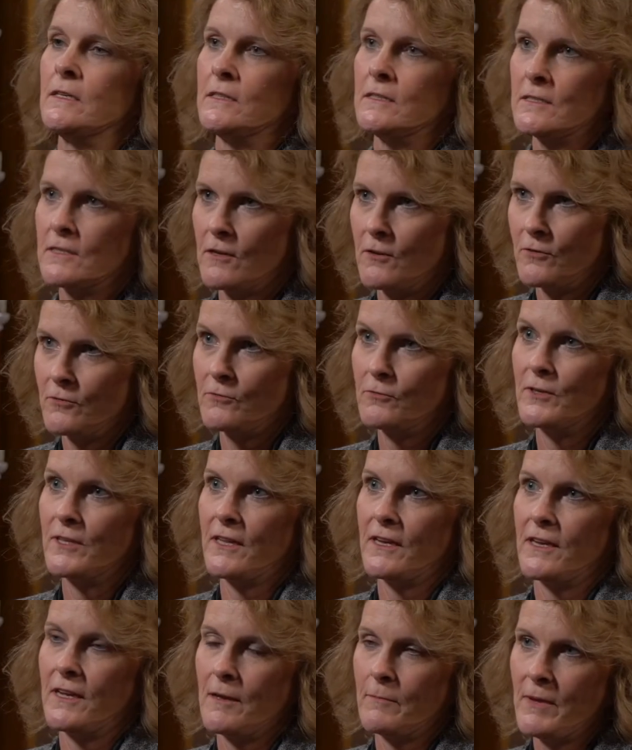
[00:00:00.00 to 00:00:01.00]
So when
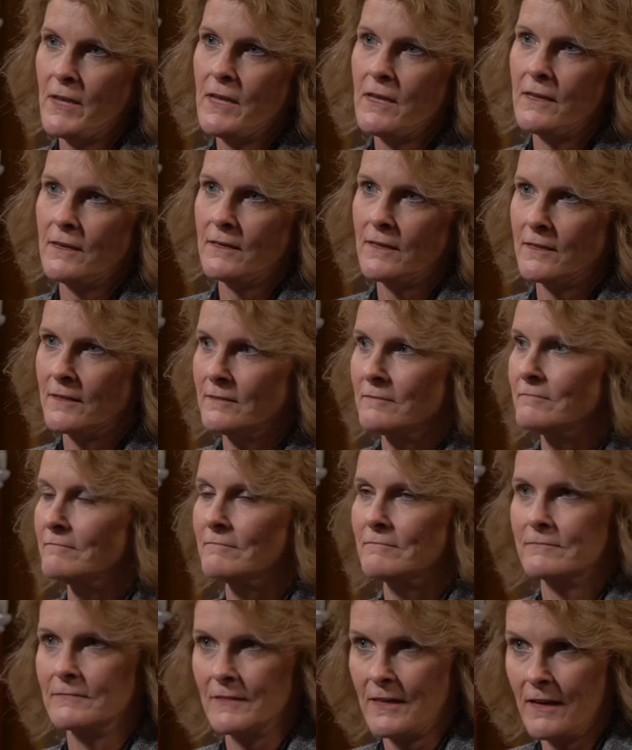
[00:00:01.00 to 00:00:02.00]
they come in
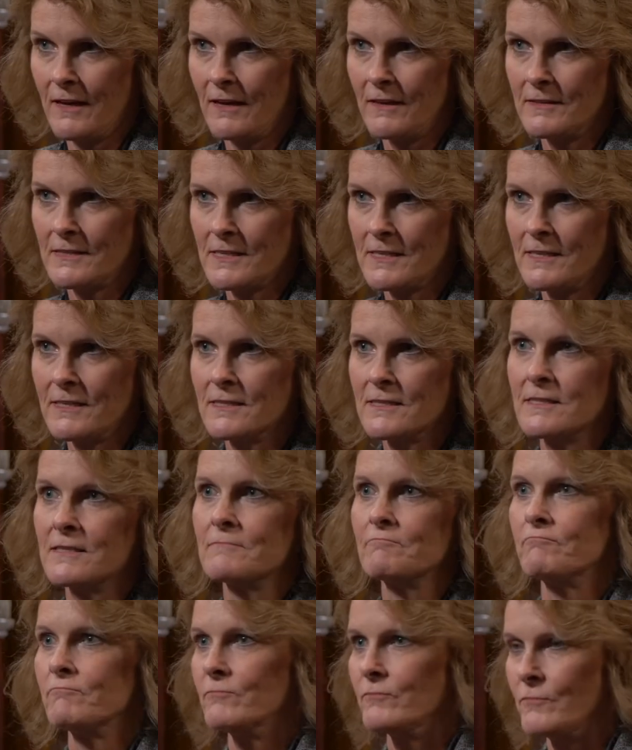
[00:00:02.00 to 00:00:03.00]
and see
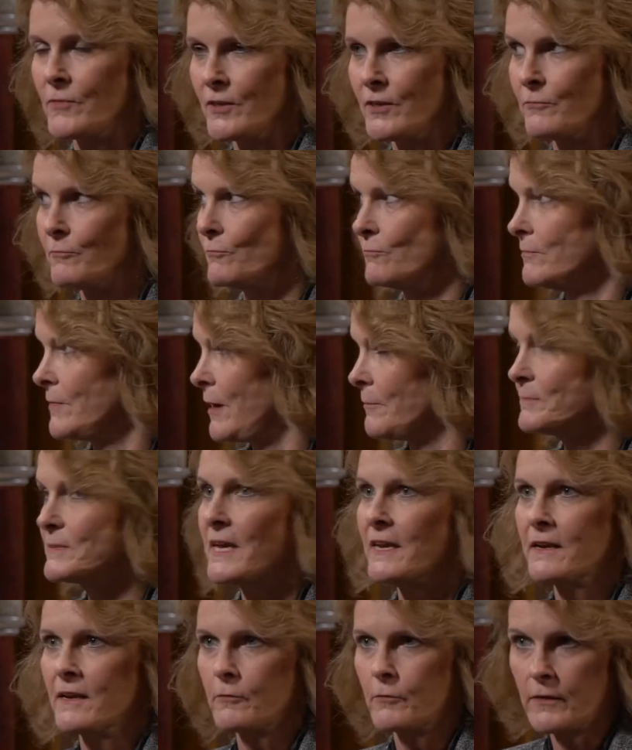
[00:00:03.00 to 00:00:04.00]
us, we
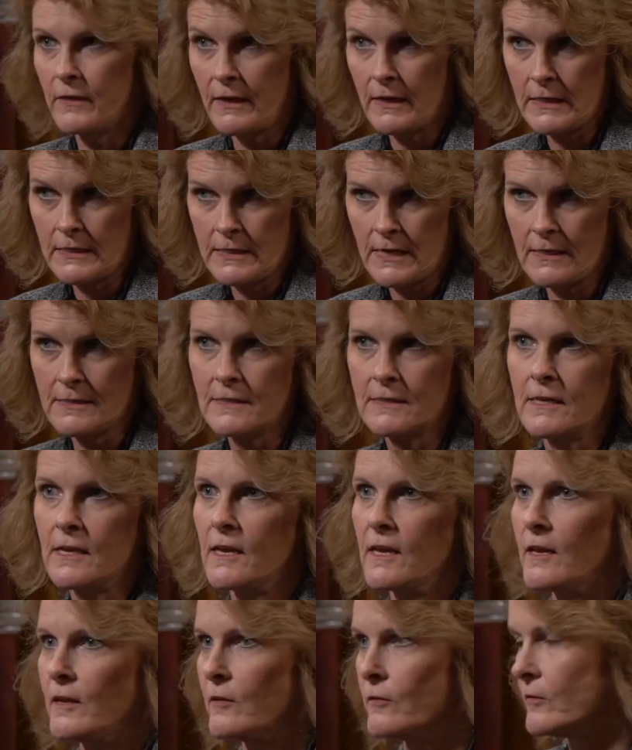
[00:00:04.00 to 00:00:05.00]
update it with any
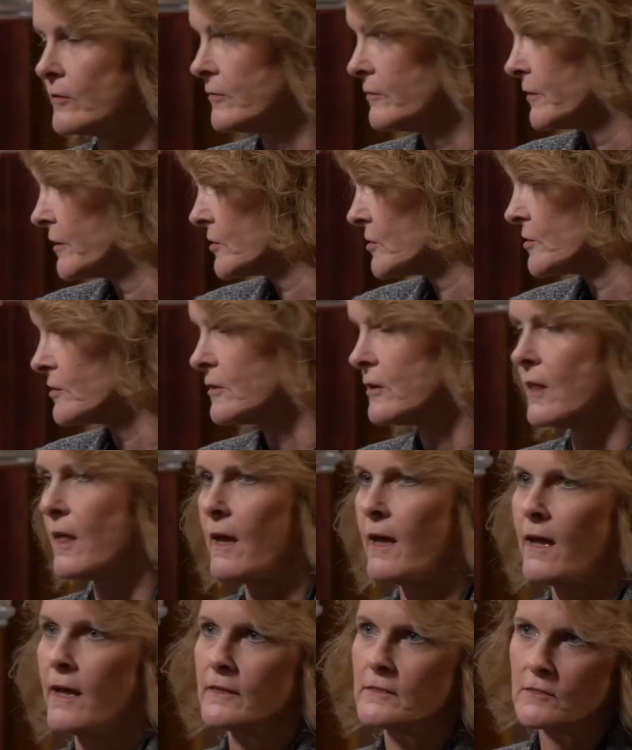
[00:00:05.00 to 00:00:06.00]
testing or their functional
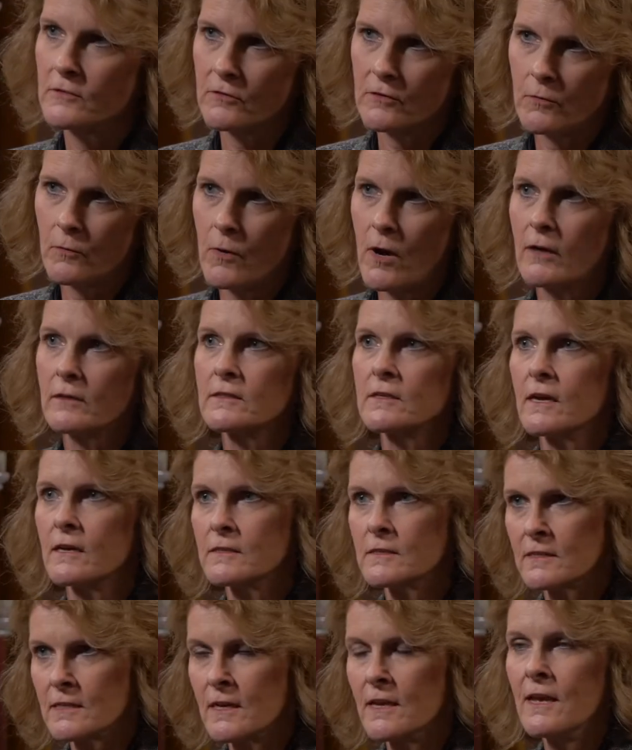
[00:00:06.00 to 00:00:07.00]
class or their walk
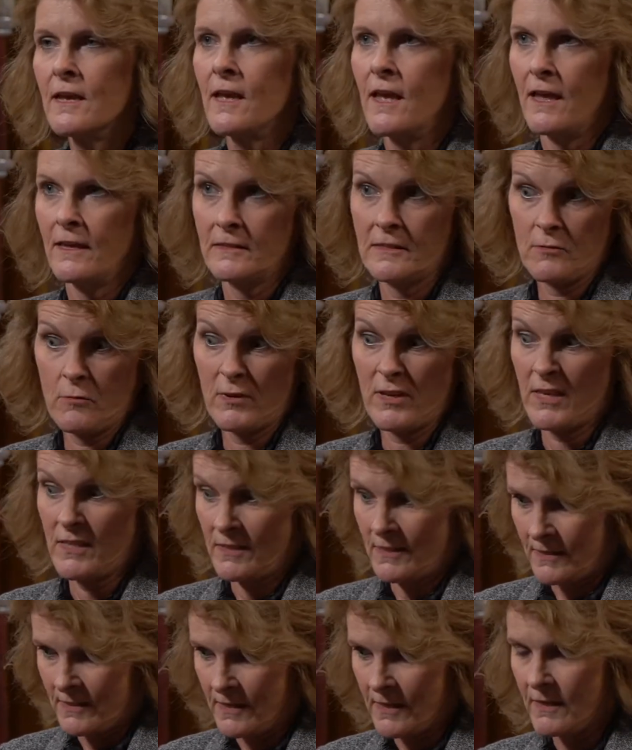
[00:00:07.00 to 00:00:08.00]
test. And so we can
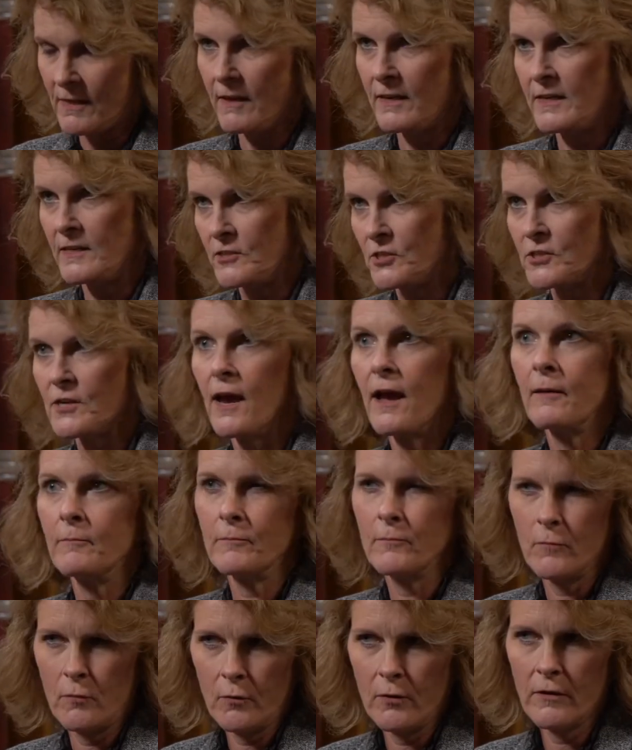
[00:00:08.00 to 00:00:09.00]
see each
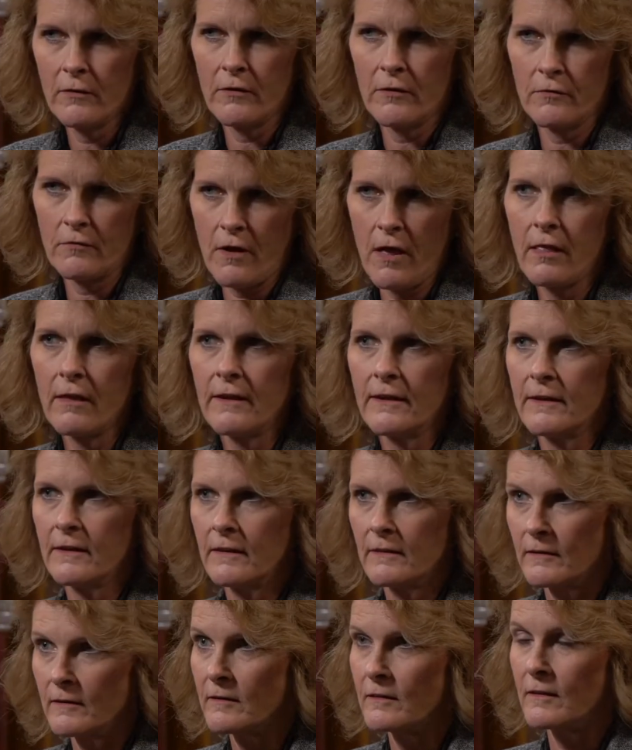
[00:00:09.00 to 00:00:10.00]
time where they're falling.
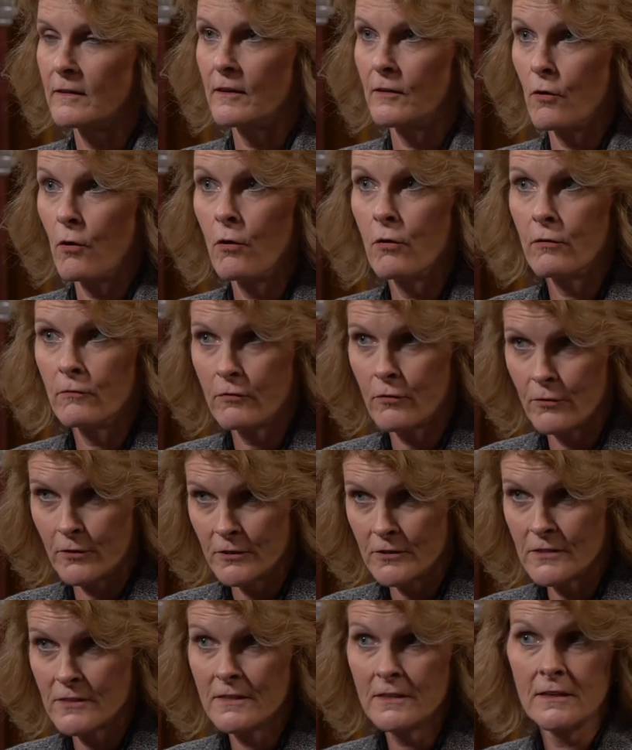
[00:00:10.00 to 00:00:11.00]
And the goal, of
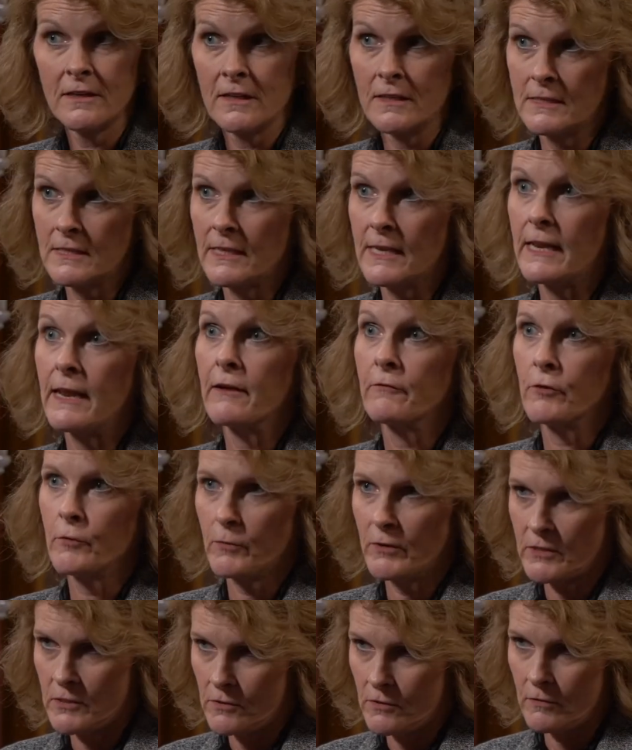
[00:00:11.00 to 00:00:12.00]
course, is to get
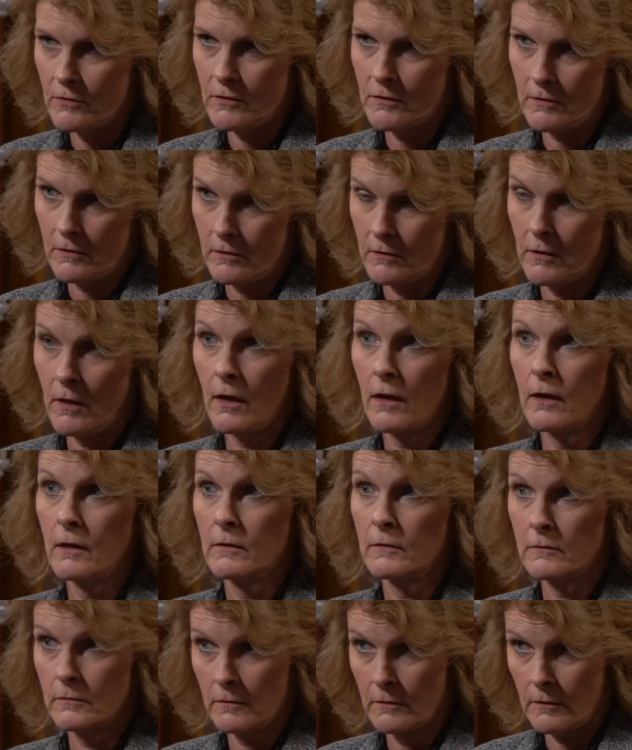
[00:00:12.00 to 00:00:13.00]
everyone to
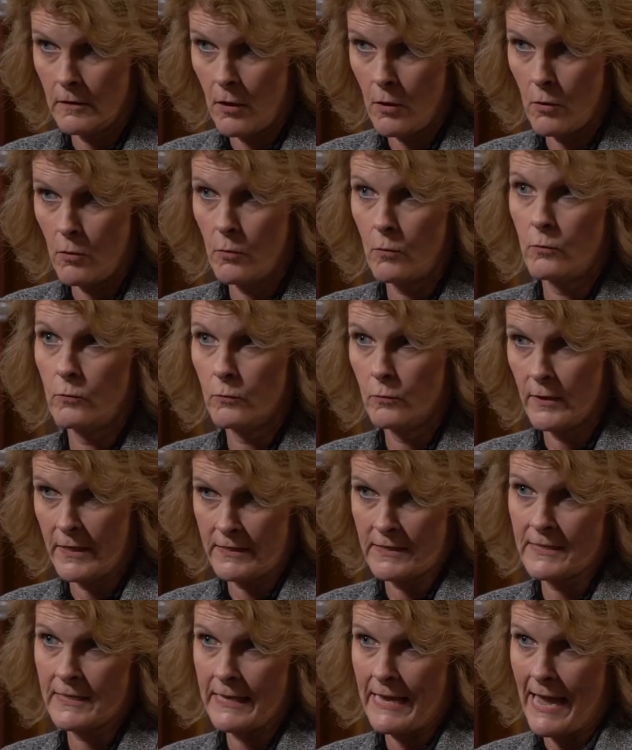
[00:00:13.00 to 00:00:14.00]
a low
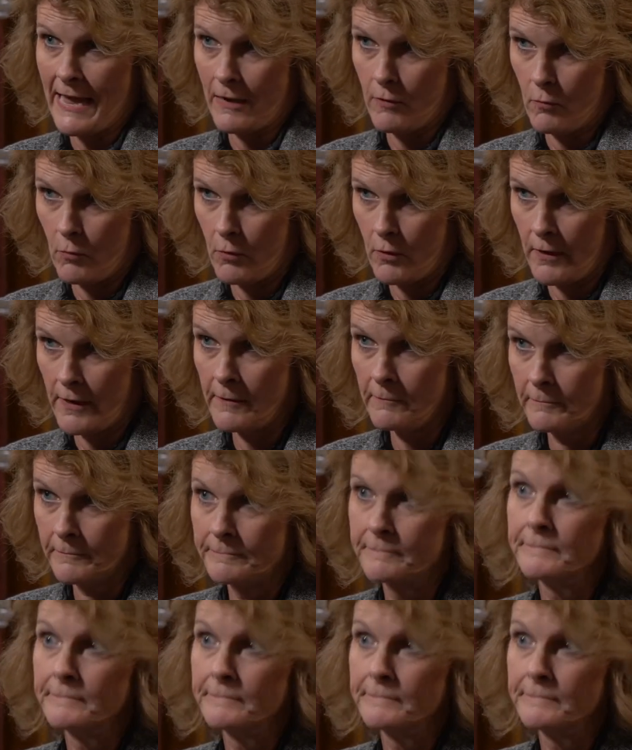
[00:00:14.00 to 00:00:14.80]
risk category,